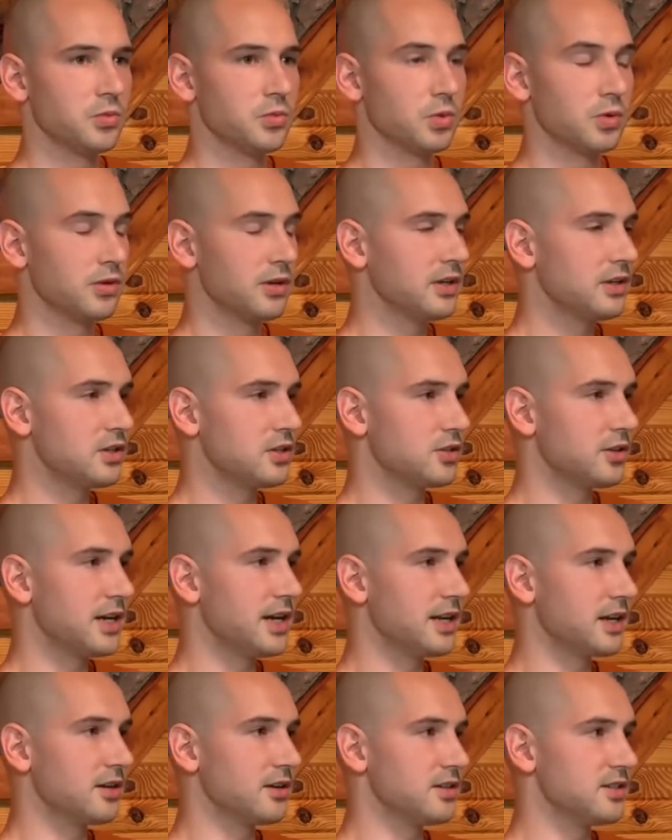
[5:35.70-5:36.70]
we're really
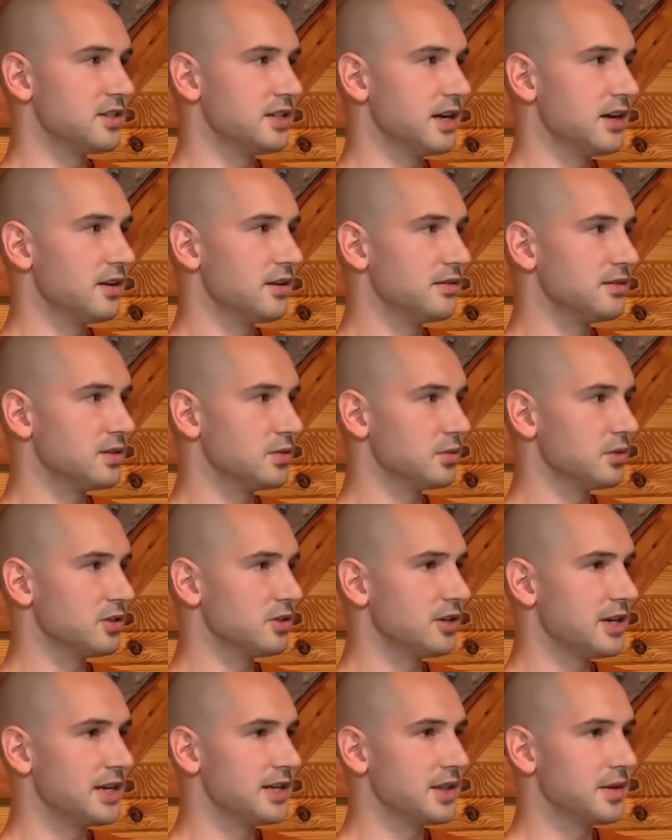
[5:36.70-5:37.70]
training ourselves, we're
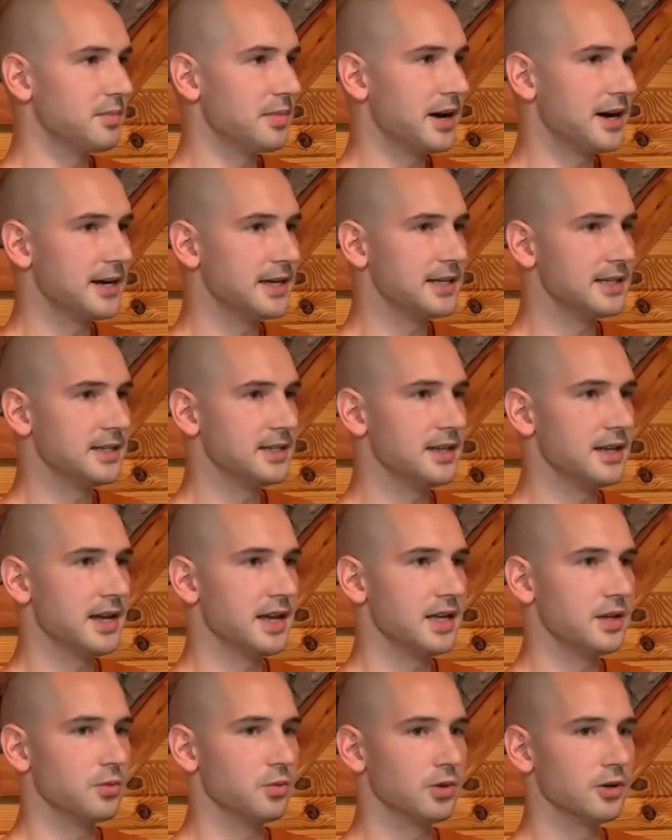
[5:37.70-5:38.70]
training the mind,
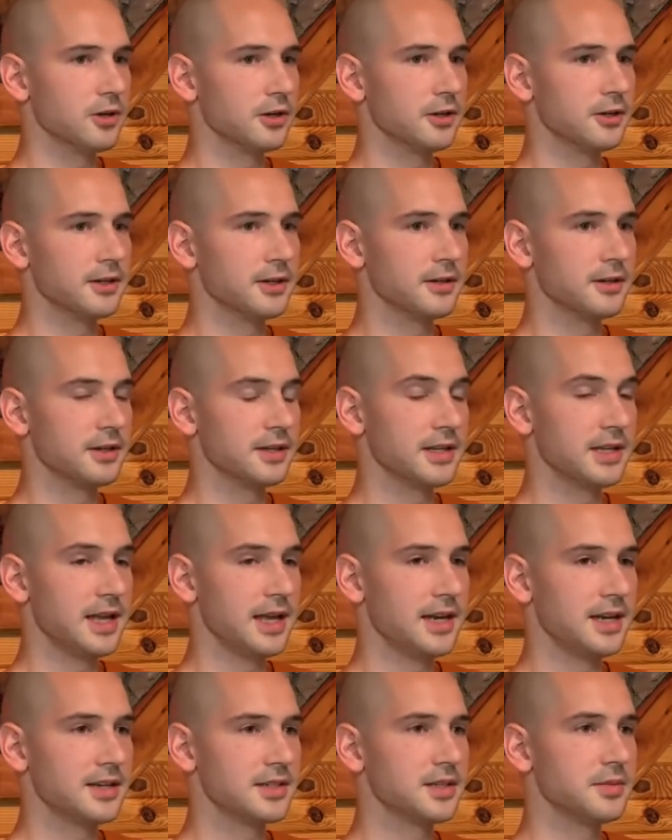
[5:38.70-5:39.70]
and we're
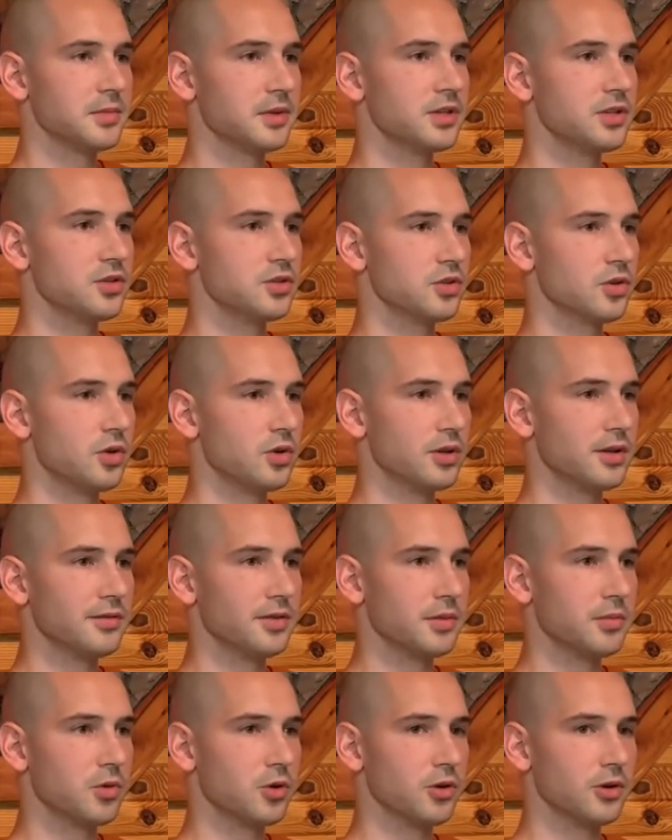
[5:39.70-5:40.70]
gaining some control
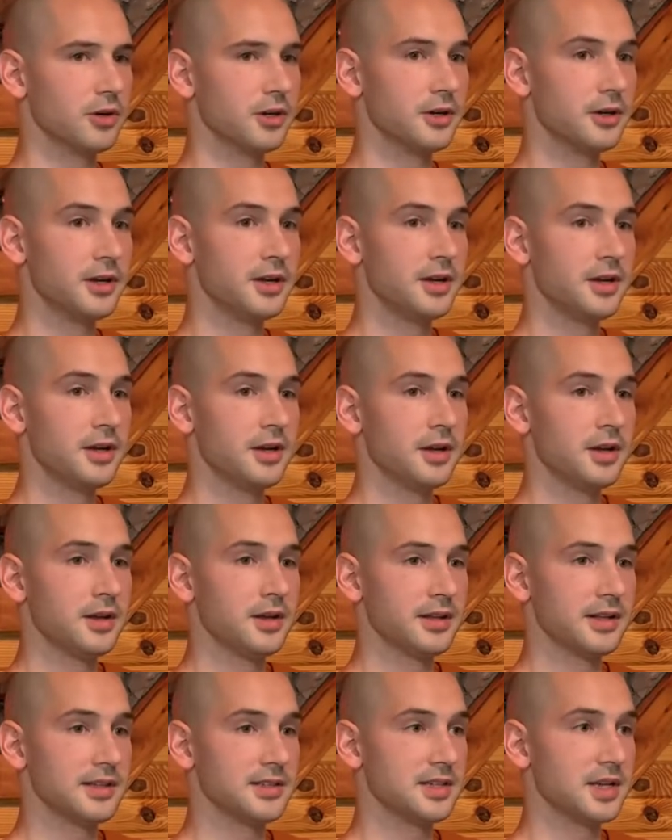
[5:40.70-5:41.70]
over more,
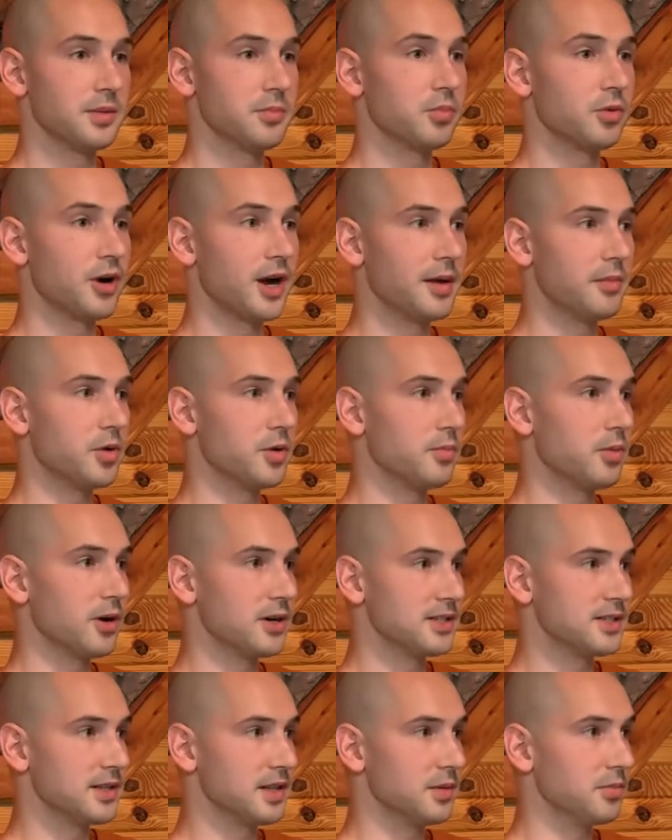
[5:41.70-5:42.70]
let's say, primal
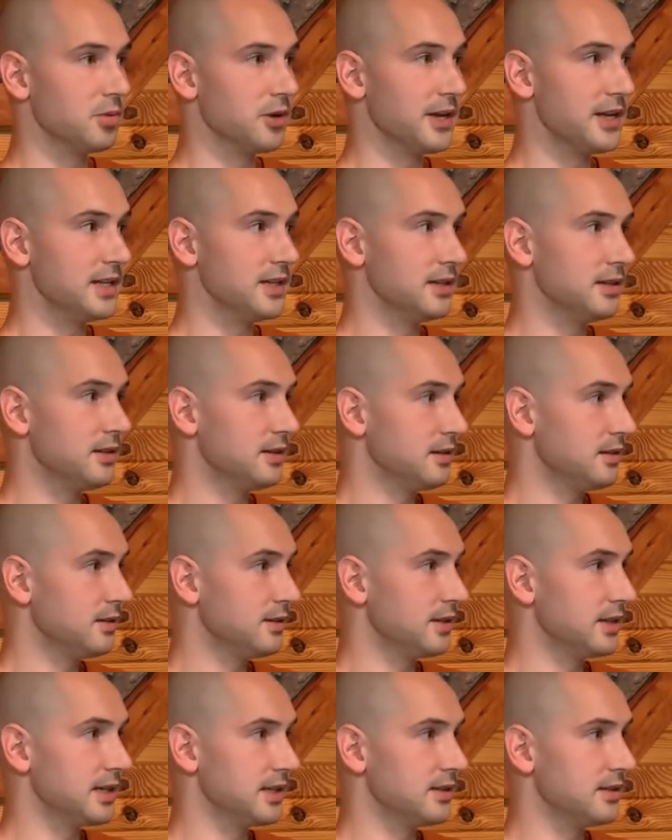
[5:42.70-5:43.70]
parts of the brain,
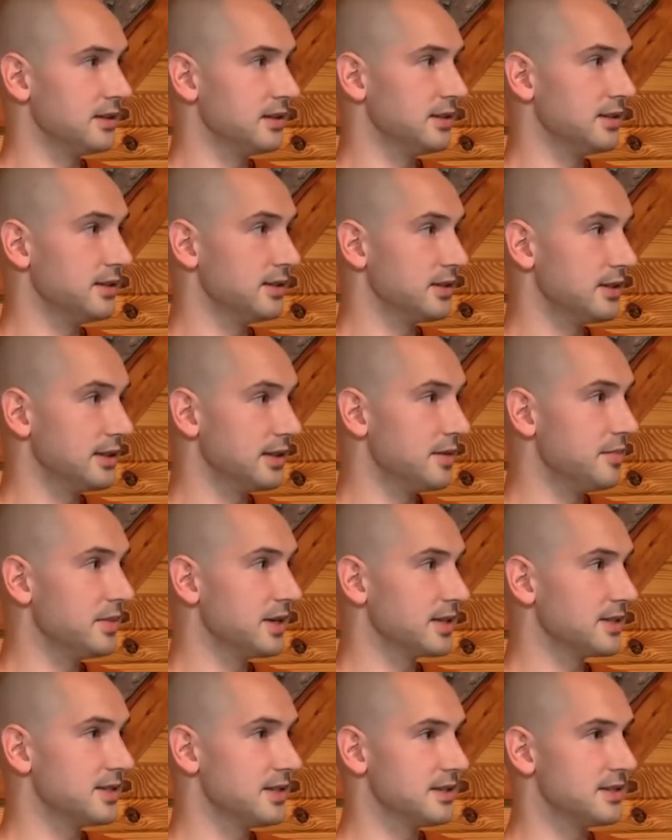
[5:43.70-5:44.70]
like the
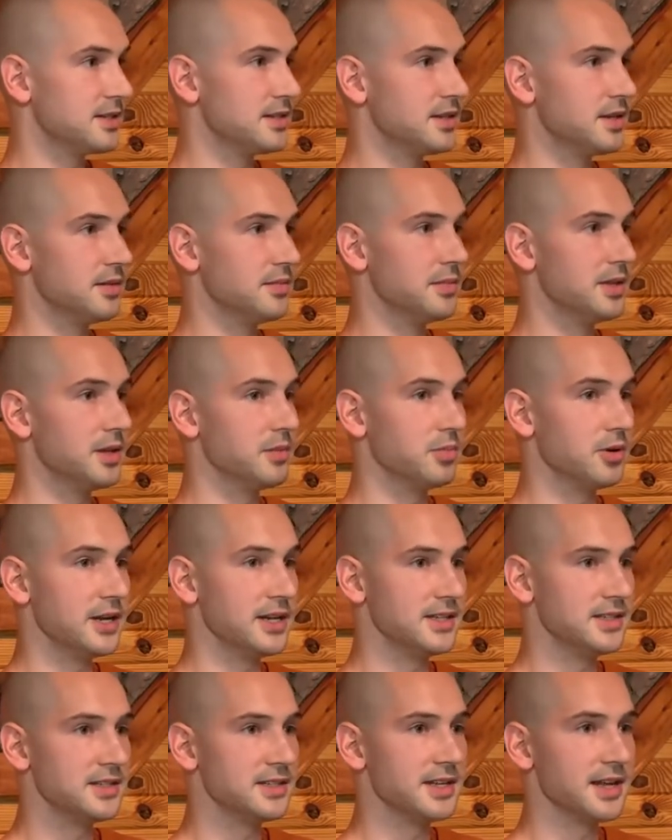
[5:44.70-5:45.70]
limbic system and the
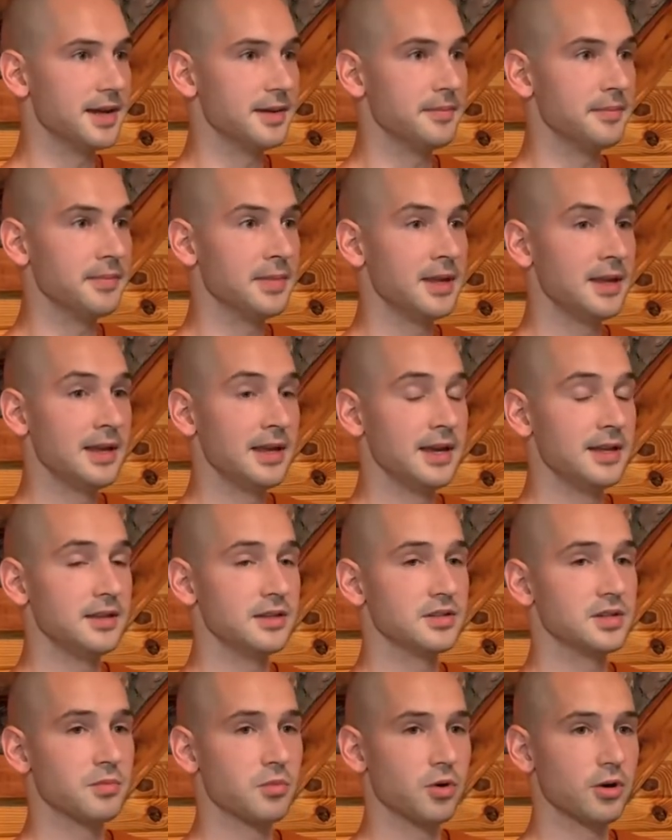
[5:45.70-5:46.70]
brain stem. And
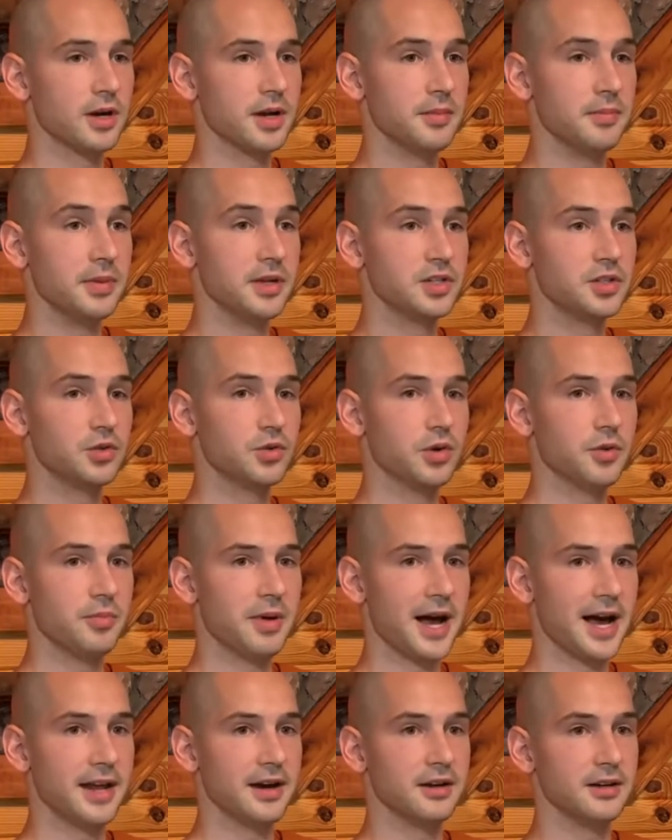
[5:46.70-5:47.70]
these are more habitual
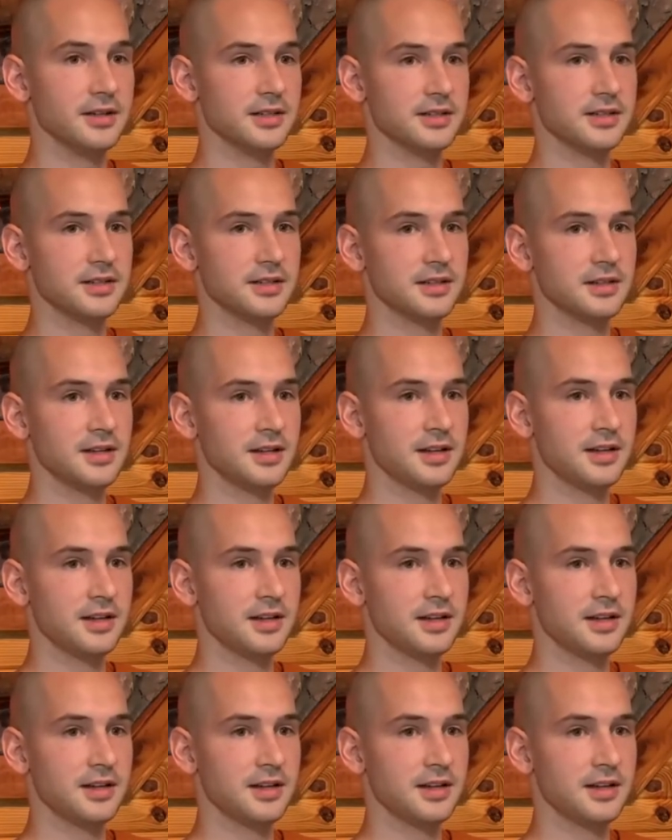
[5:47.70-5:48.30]
patterns